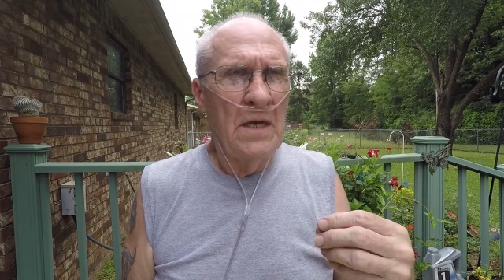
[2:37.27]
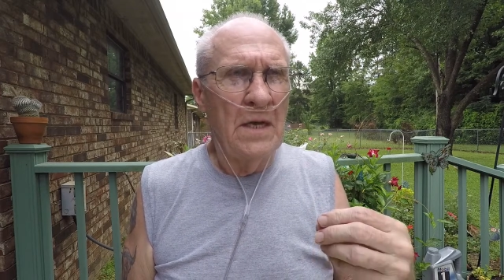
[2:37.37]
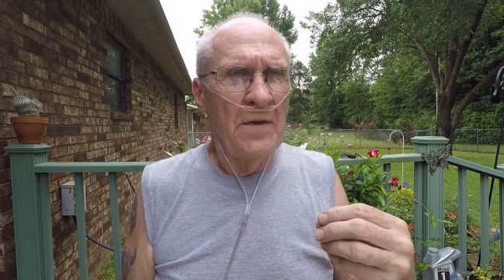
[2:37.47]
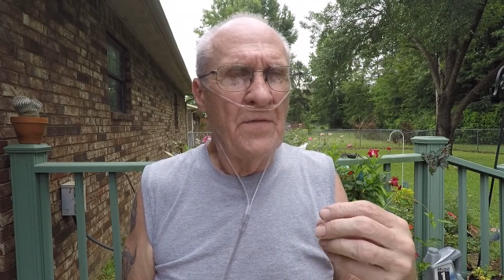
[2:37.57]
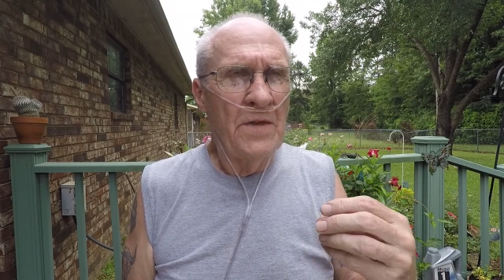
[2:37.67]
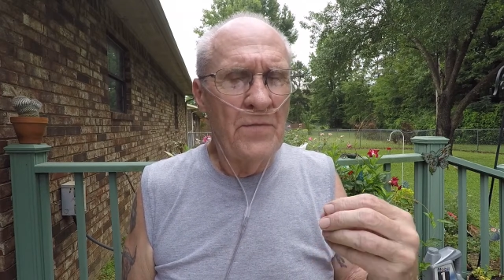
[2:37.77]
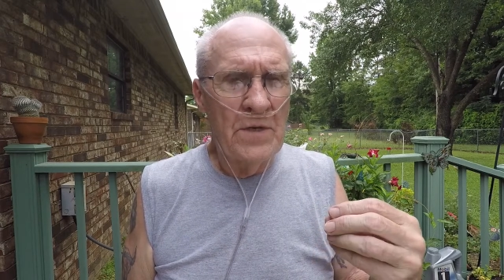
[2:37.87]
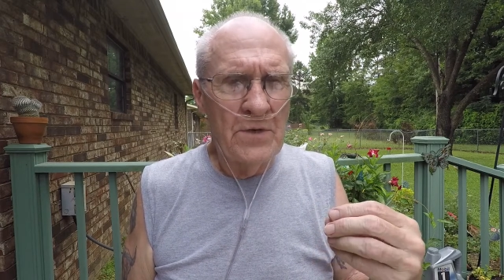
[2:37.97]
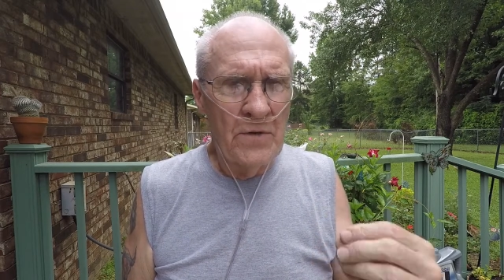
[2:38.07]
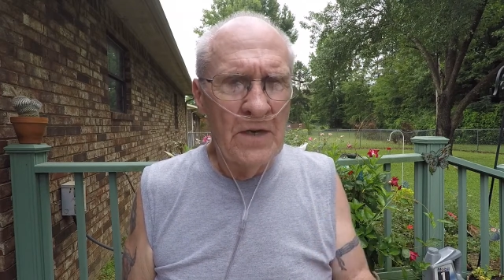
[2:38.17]
in this
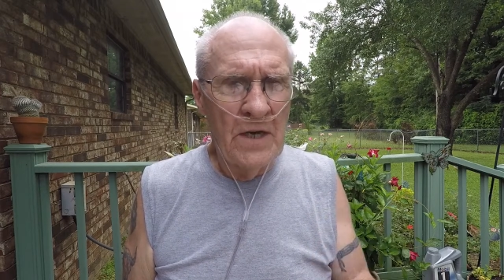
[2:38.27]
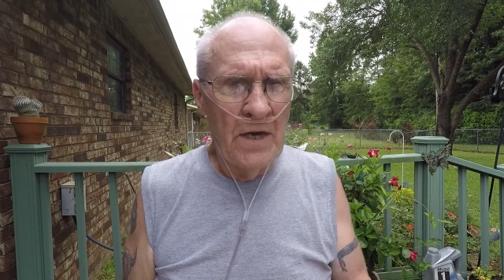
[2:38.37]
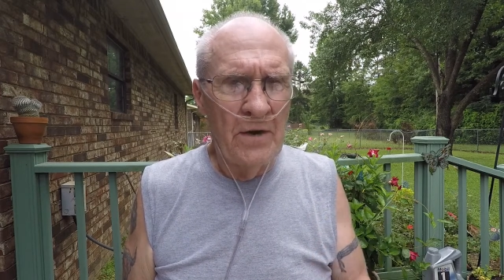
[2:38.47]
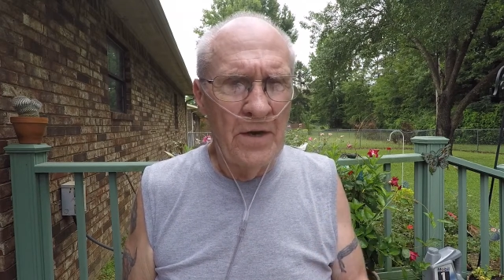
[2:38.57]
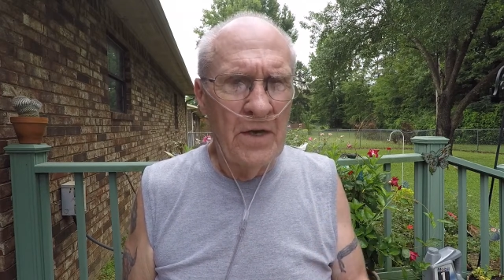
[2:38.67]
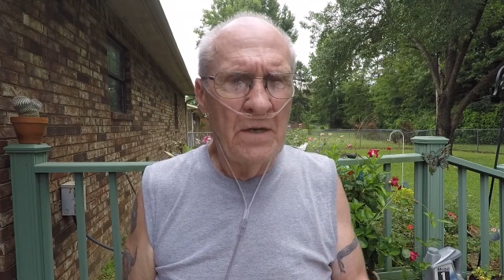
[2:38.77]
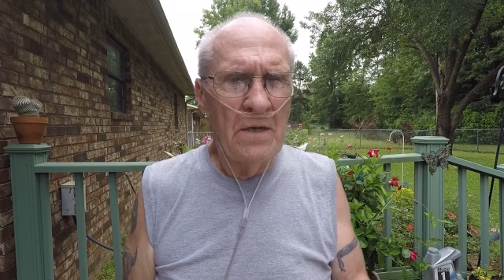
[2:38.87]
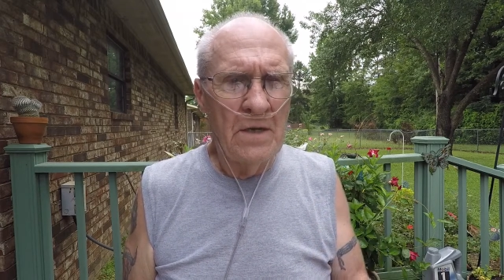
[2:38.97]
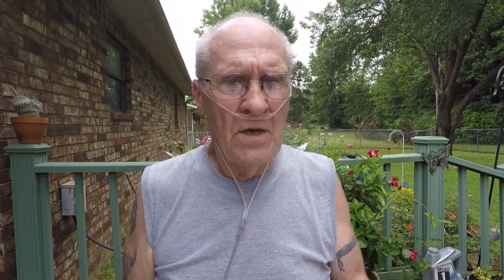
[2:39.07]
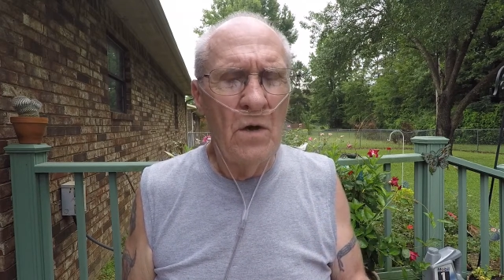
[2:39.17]
restricted area,
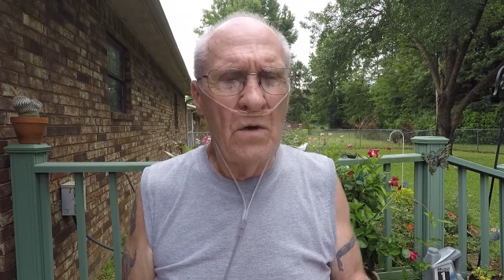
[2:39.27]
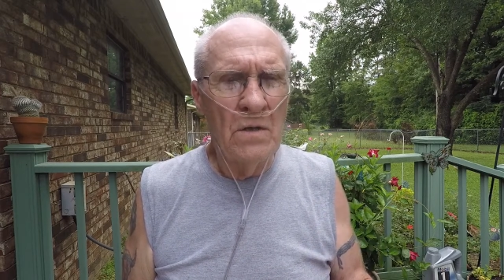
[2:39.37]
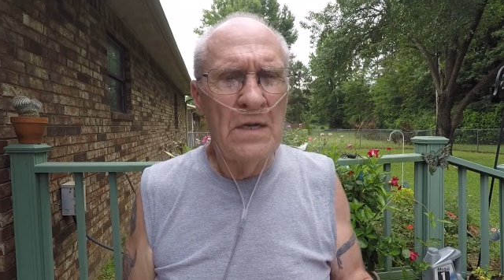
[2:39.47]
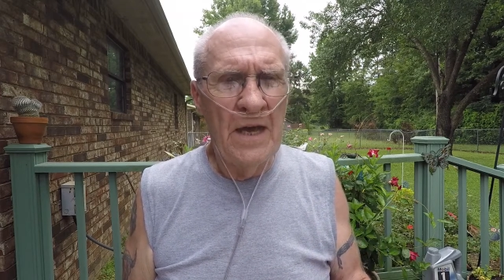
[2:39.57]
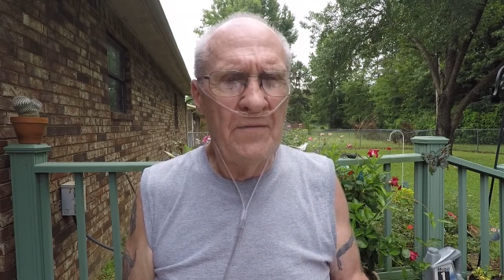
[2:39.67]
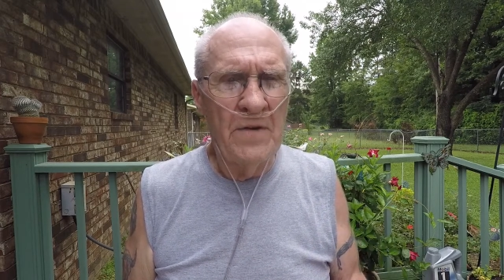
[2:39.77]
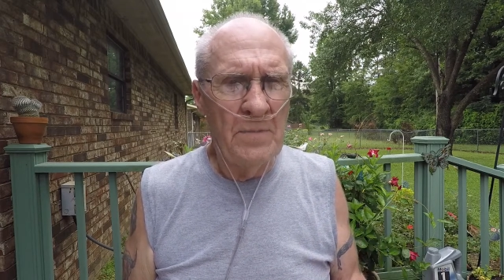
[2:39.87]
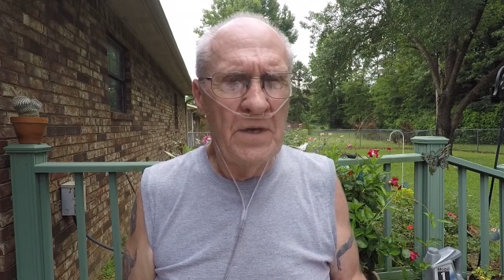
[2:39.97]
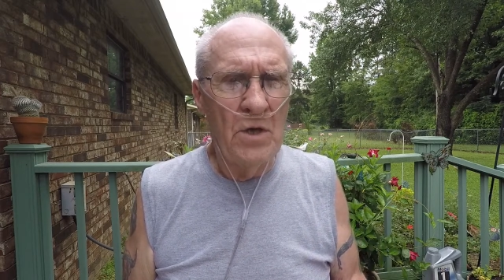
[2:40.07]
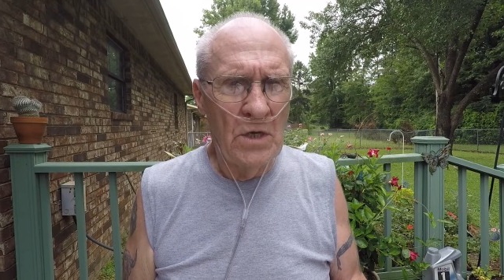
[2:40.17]
dogs have to
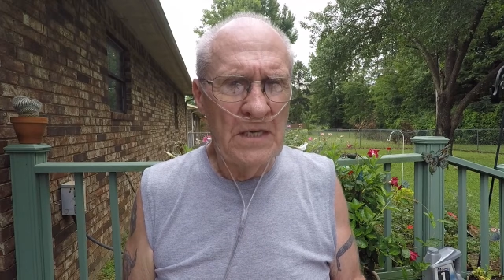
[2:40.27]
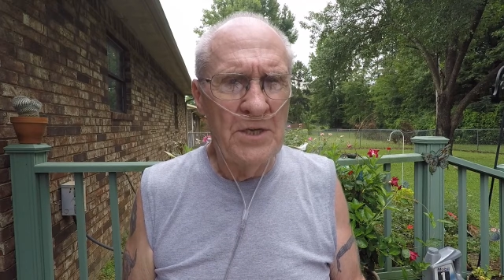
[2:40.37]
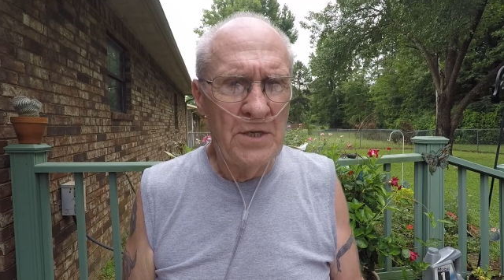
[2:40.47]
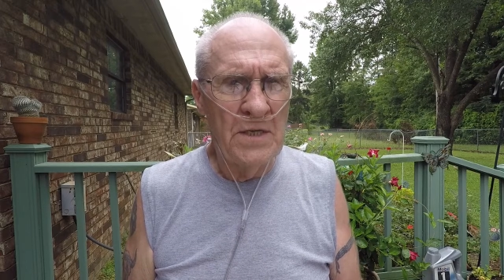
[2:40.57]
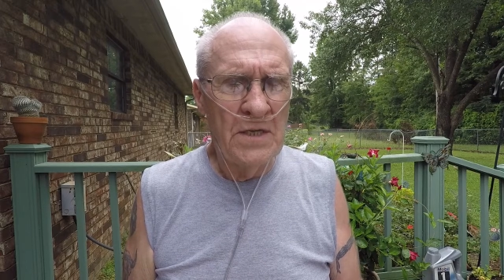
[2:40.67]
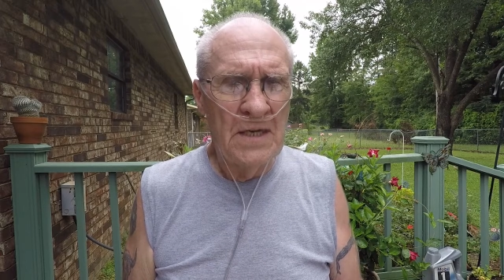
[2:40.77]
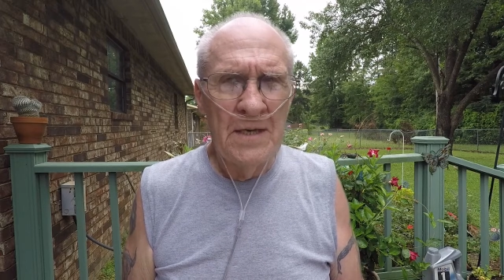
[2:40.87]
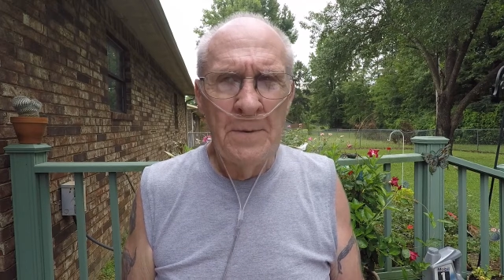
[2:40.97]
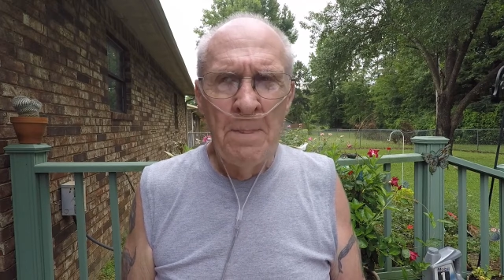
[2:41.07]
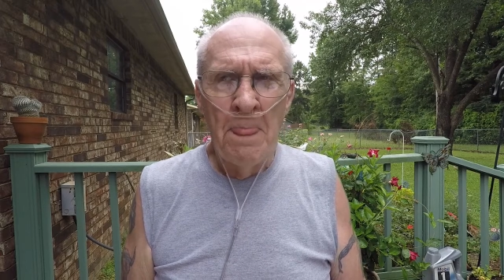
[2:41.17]
be on leashes.
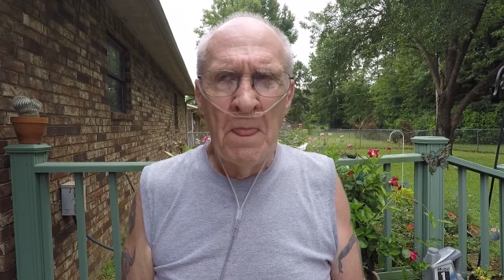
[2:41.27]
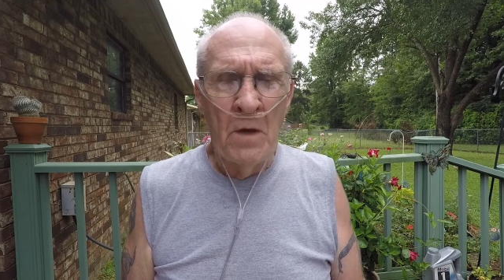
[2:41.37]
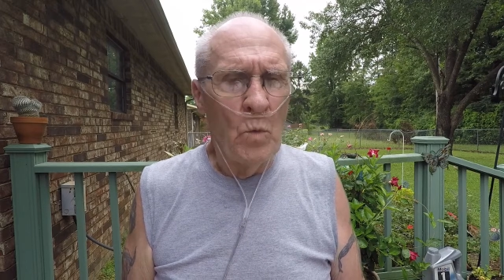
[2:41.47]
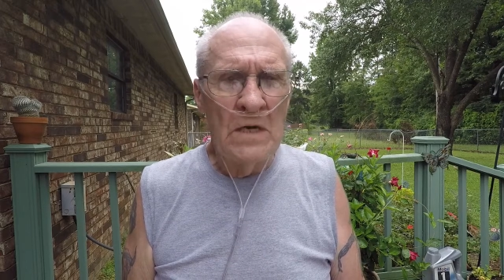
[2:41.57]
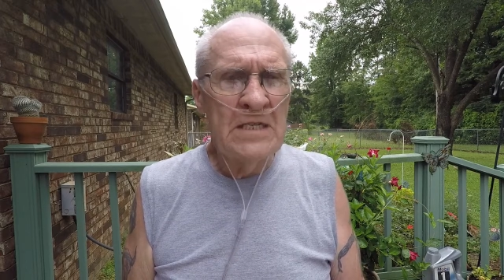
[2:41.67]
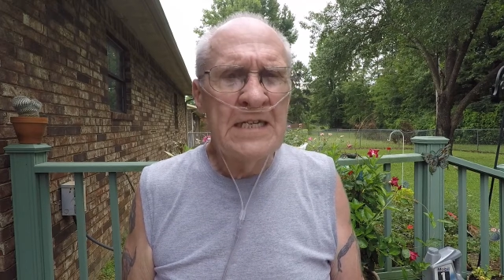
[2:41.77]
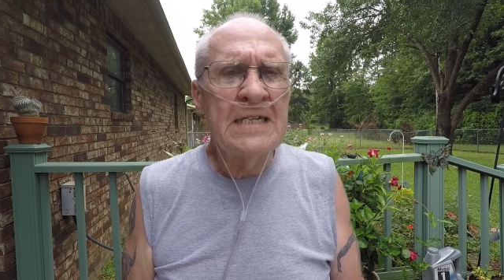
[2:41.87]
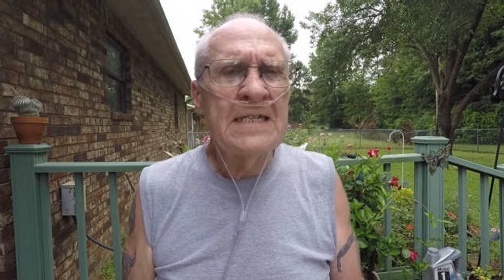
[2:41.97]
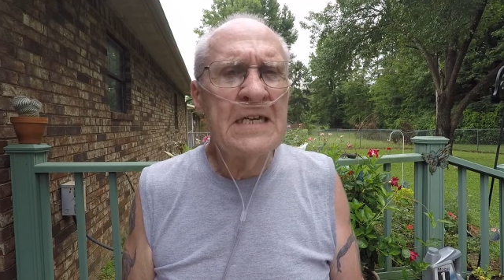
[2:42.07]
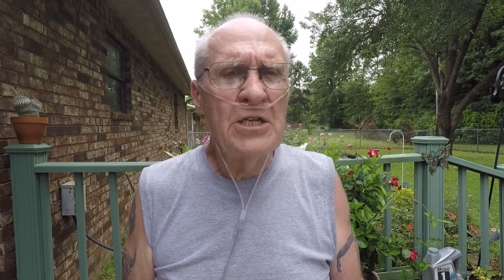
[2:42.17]
There wasn't a
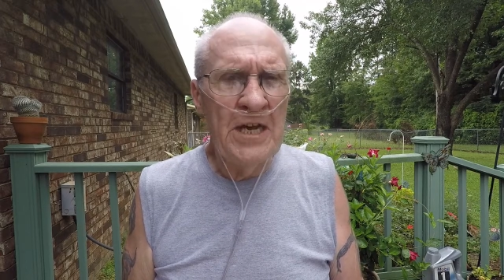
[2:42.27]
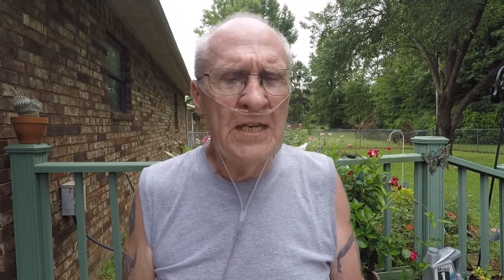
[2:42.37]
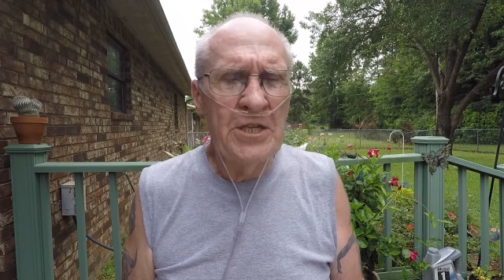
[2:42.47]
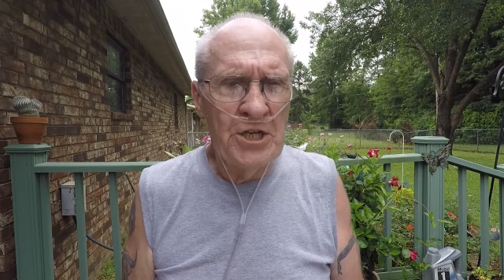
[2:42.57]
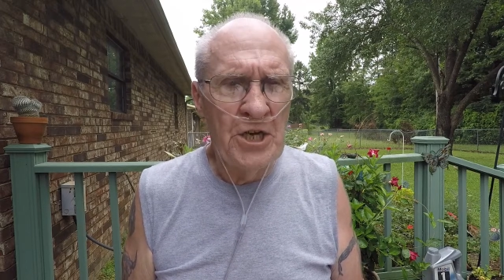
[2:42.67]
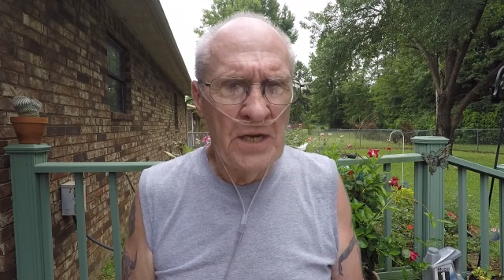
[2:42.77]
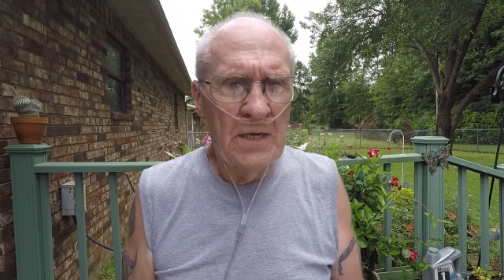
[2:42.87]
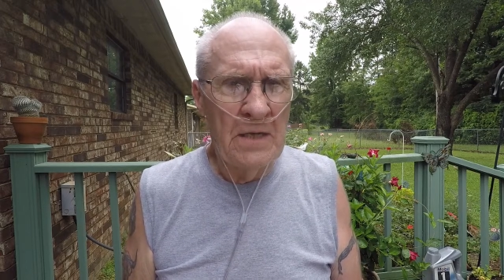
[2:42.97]
suggestion.